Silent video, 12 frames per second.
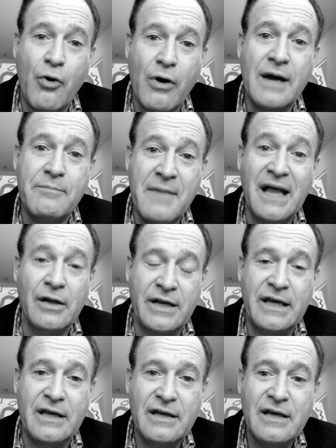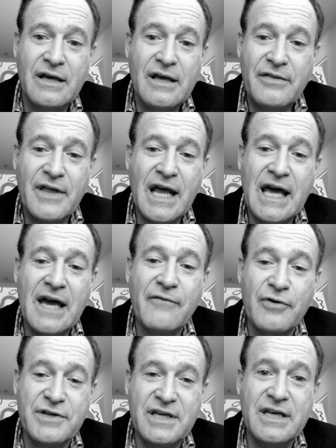more on melody than I
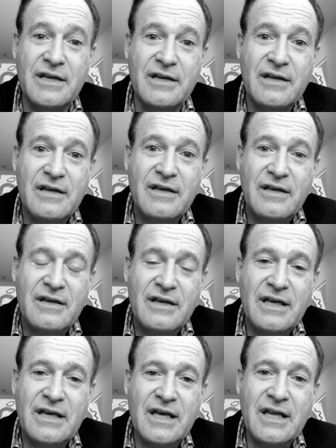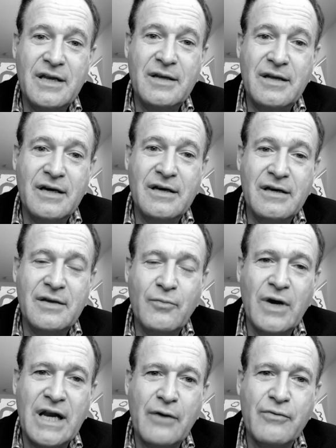ever did when
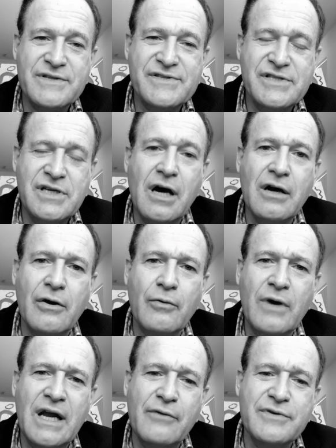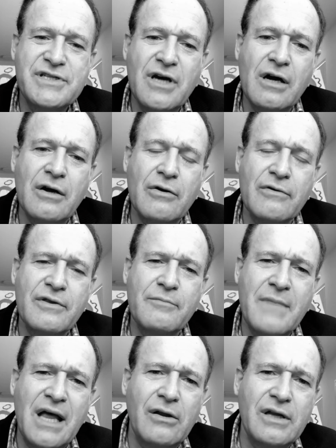I was younger. When I was younger, the
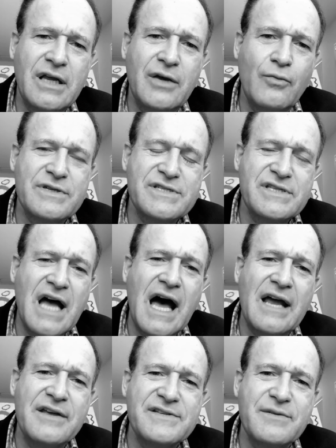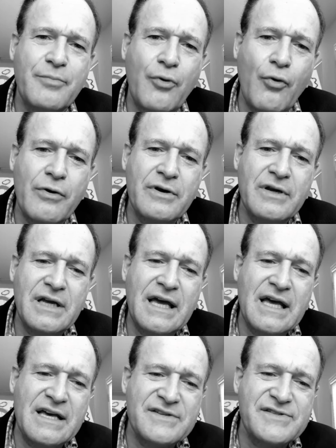melody was not as important
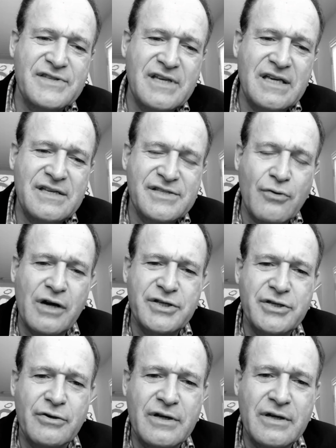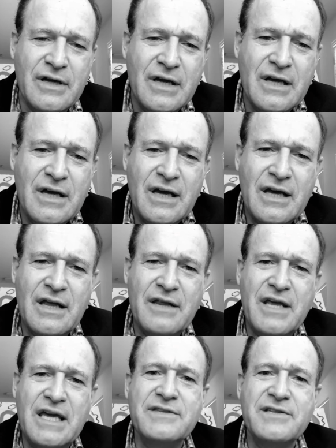as the structure
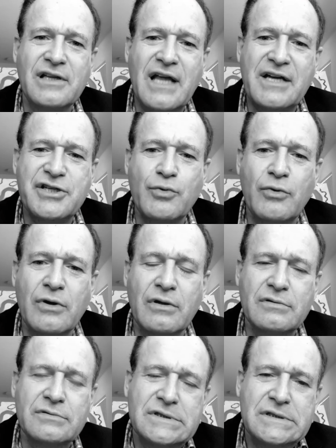and the intellectual